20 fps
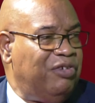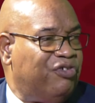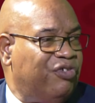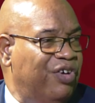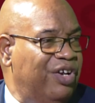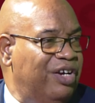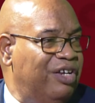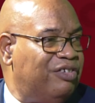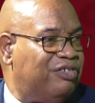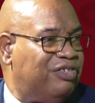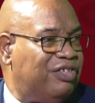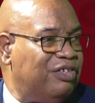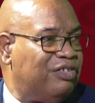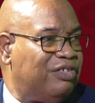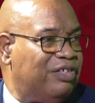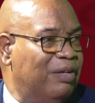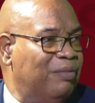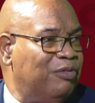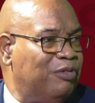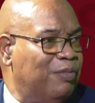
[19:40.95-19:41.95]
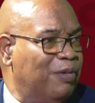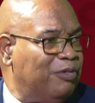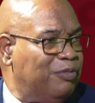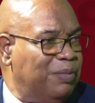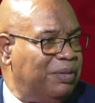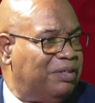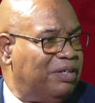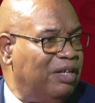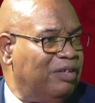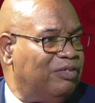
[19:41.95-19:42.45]
drainage systems must
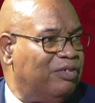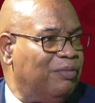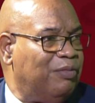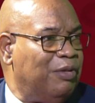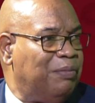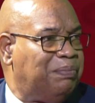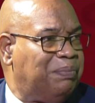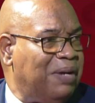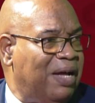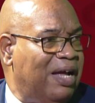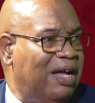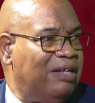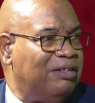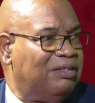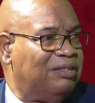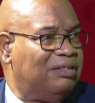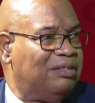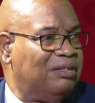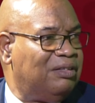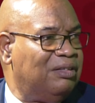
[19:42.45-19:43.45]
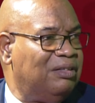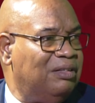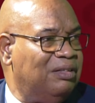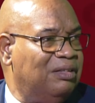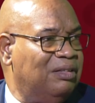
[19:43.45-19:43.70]
be things of the past.